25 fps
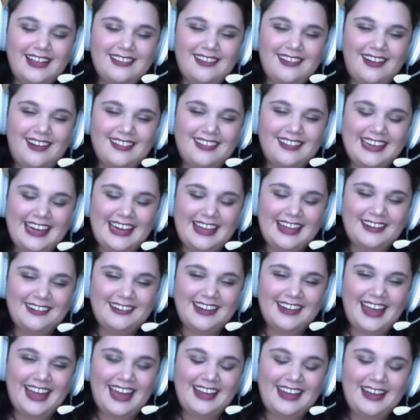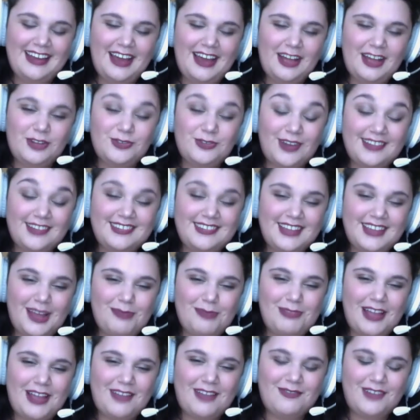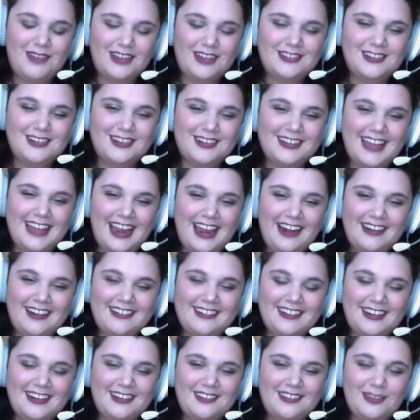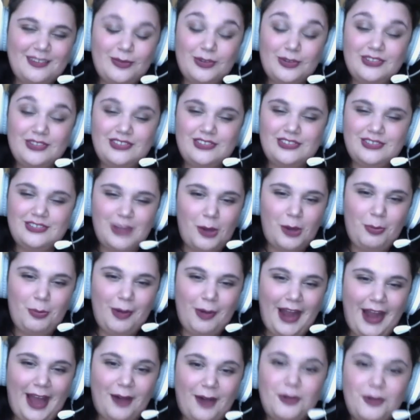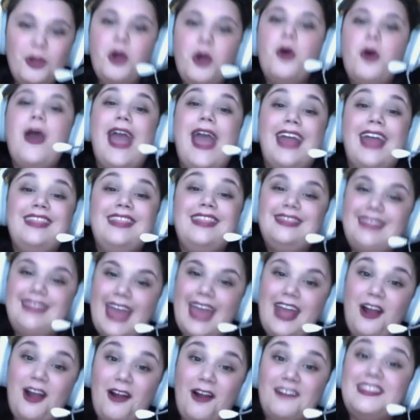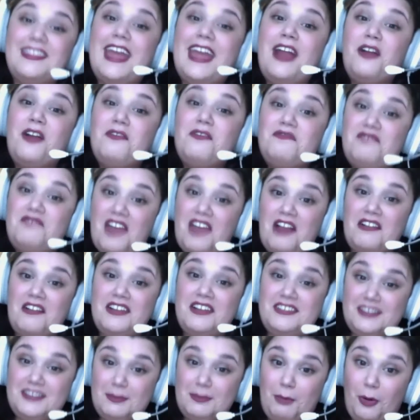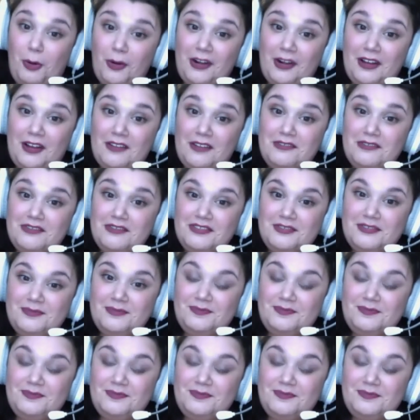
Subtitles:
on the internet dressing up like fictional characters. We're so proud. And they are very supportive.